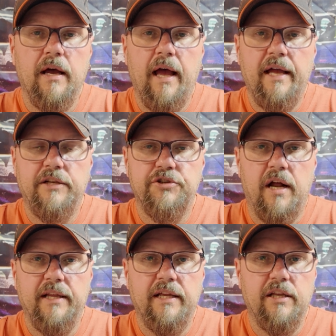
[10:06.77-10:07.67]
and try
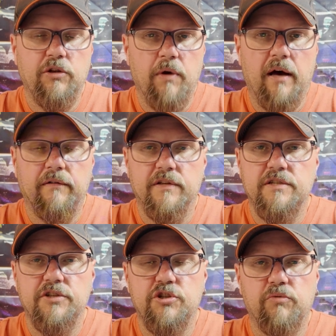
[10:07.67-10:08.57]
to get you out of the
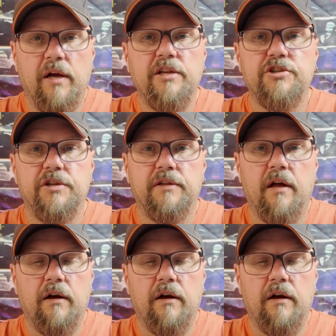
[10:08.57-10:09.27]
situation